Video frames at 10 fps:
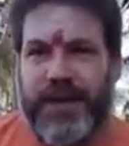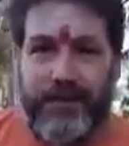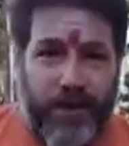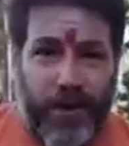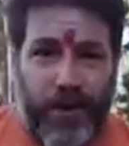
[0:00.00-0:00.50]

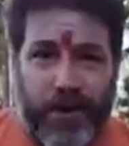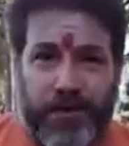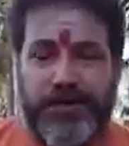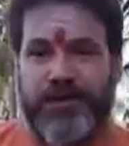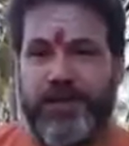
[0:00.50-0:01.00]
floor,
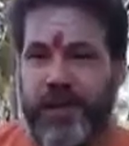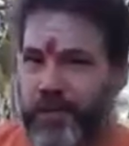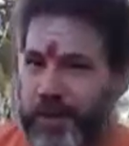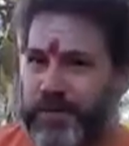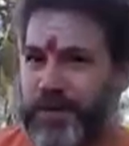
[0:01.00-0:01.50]
or
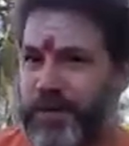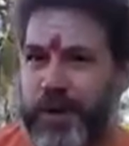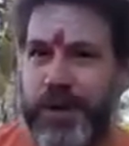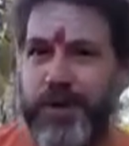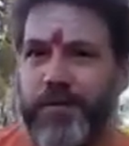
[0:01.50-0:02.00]
wherever you
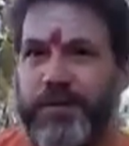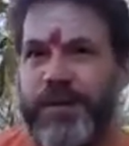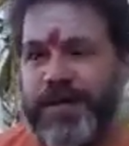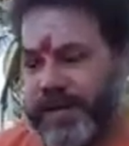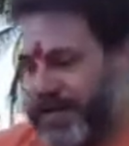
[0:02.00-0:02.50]
are on your
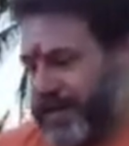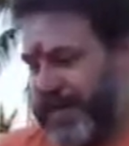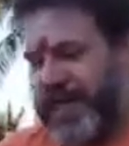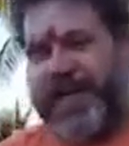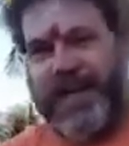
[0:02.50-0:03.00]
bed,
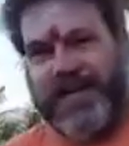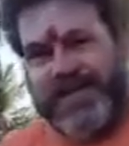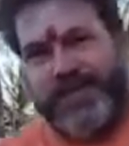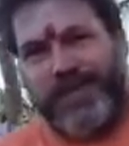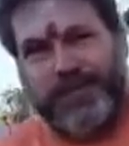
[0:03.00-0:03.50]
and
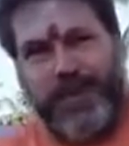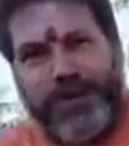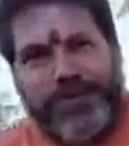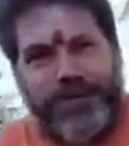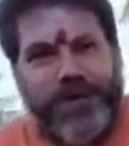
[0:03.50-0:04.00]
let's crawl
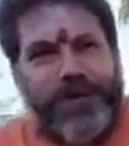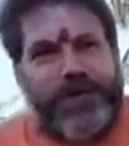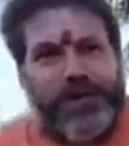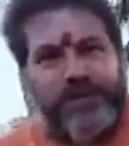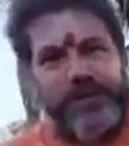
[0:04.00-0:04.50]
around a
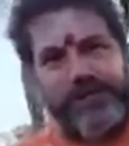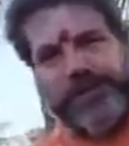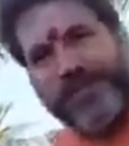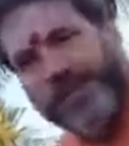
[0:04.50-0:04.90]
little bit,